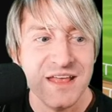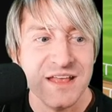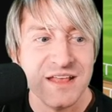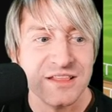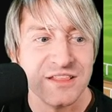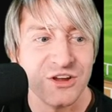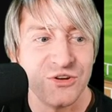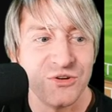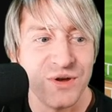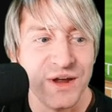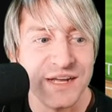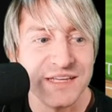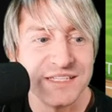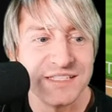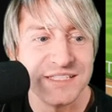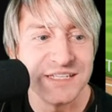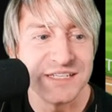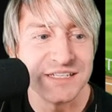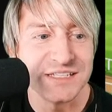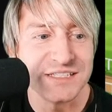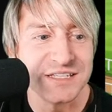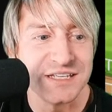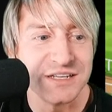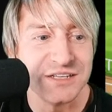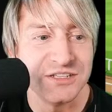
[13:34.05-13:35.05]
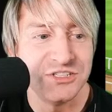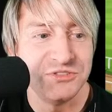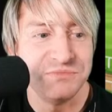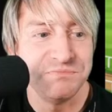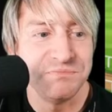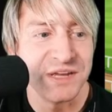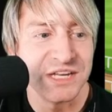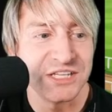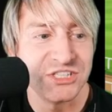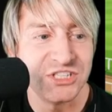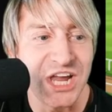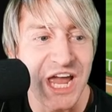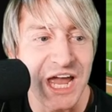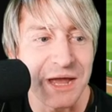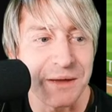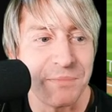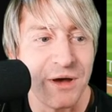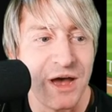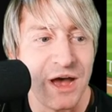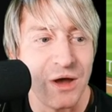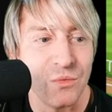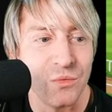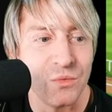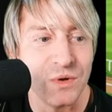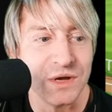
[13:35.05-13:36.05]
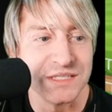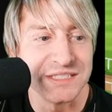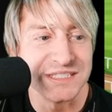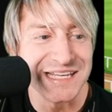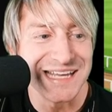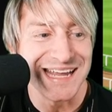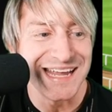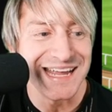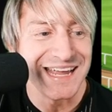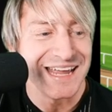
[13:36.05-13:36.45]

The craziest Mick jackpot was